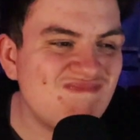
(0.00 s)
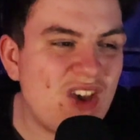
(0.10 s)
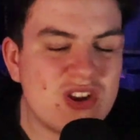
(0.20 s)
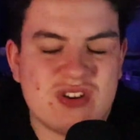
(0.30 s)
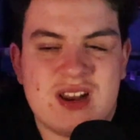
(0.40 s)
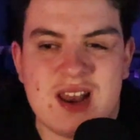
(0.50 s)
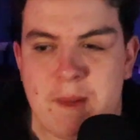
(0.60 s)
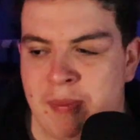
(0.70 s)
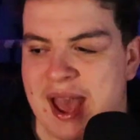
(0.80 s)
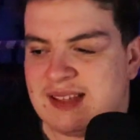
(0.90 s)
other than
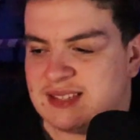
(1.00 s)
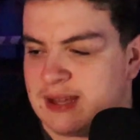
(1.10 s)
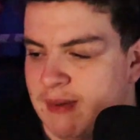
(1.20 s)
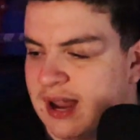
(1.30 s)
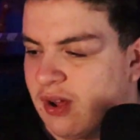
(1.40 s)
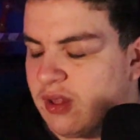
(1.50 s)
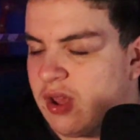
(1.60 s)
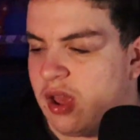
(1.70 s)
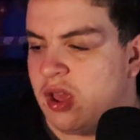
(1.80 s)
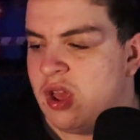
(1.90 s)
the pass he made on
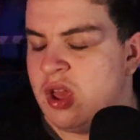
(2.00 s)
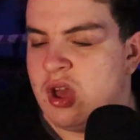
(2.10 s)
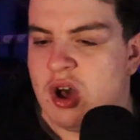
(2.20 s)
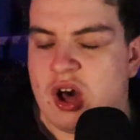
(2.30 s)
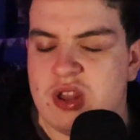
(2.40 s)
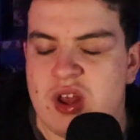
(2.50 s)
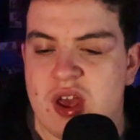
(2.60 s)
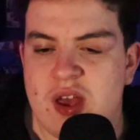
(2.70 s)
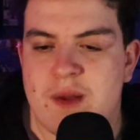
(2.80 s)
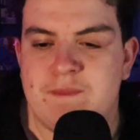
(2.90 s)

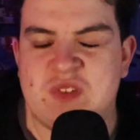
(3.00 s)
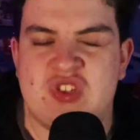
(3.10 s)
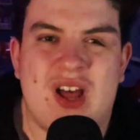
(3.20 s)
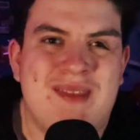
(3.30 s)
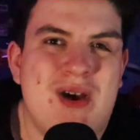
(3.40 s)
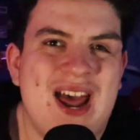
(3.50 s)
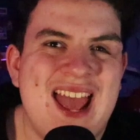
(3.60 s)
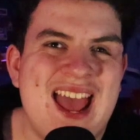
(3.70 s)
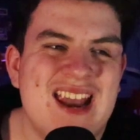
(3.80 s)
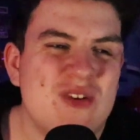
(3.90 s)
the Sean
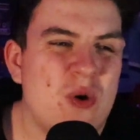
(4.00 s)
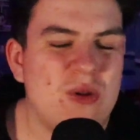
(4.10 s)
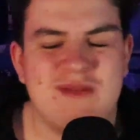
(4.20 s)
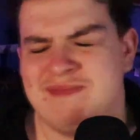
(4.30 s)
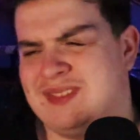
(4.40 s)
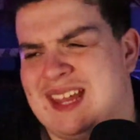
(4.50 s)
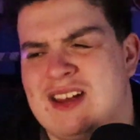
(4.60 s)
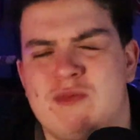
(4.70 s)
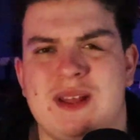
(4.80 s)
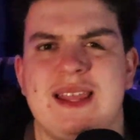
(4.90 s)
Monahan goal,
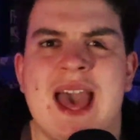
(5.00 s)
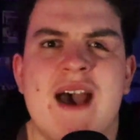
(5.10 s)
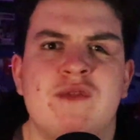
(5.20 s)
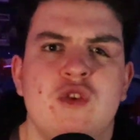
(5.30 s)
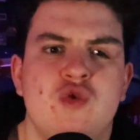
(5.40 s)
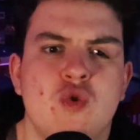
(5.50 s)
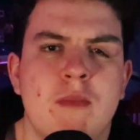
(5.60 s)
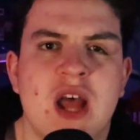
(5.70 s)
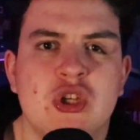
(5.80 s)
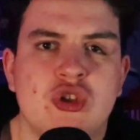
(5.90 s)
didn't really have to do
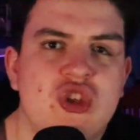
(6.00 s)
much.